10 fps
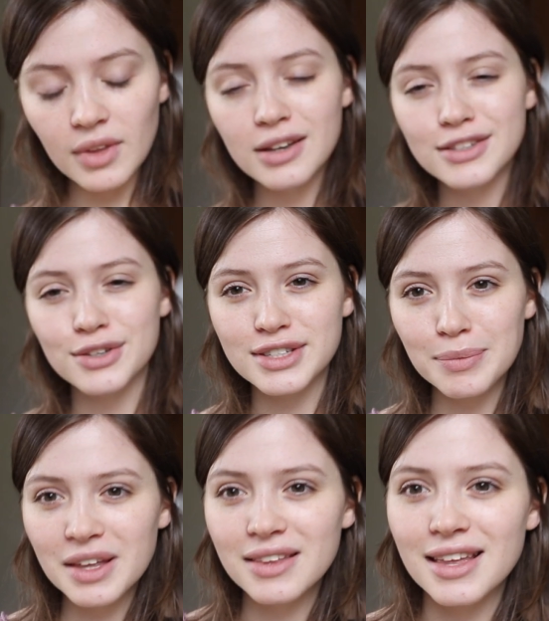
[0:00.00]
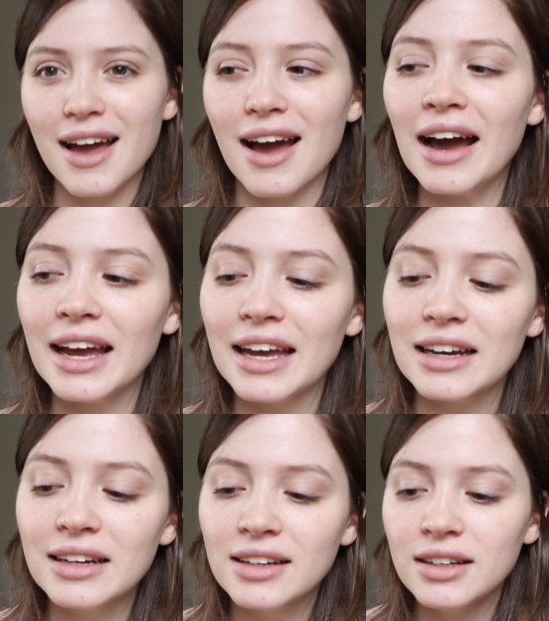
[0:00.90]
So something that I
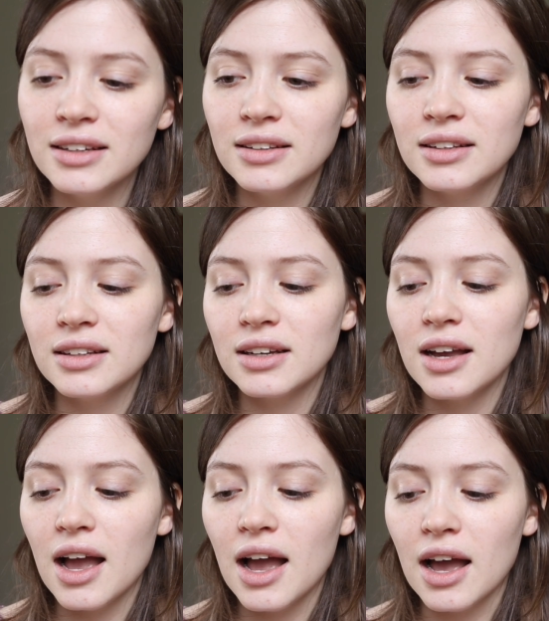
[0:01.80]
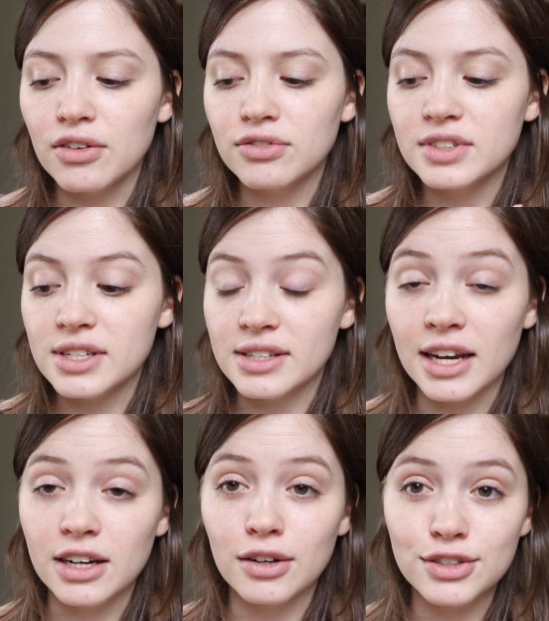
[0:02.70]
have
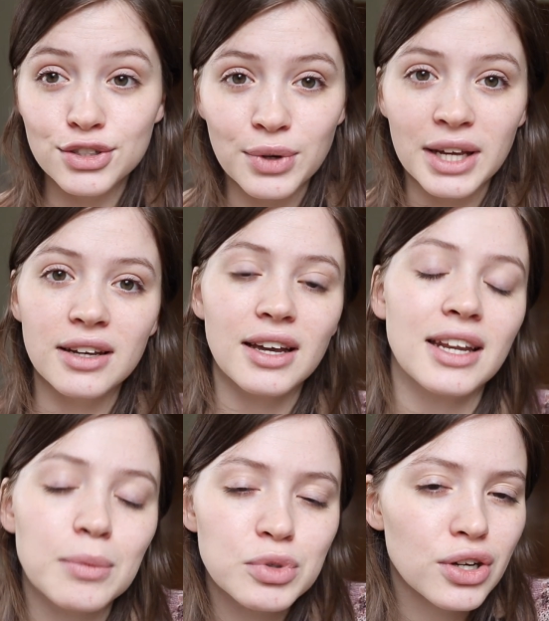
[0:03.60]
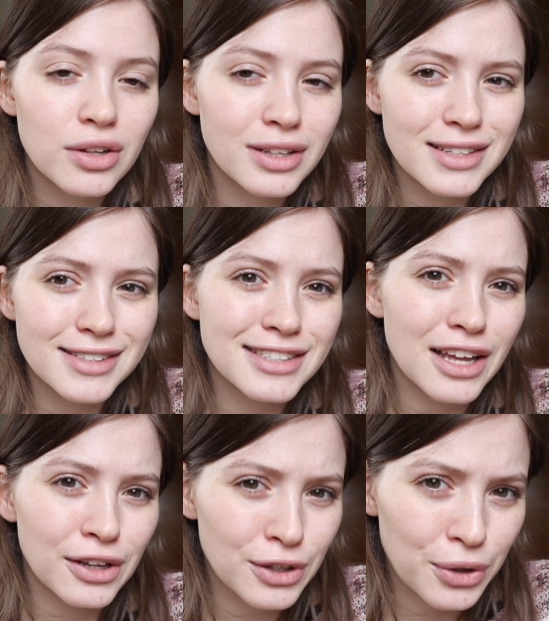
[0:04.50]
decided on doing, and I'm sure that this is
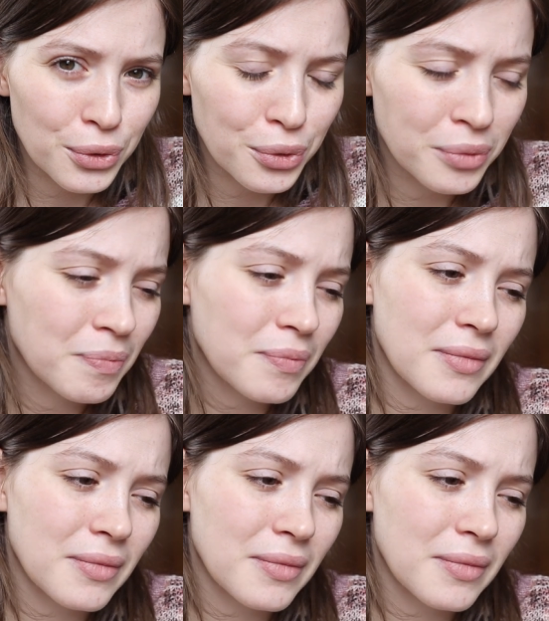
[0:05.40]
not new,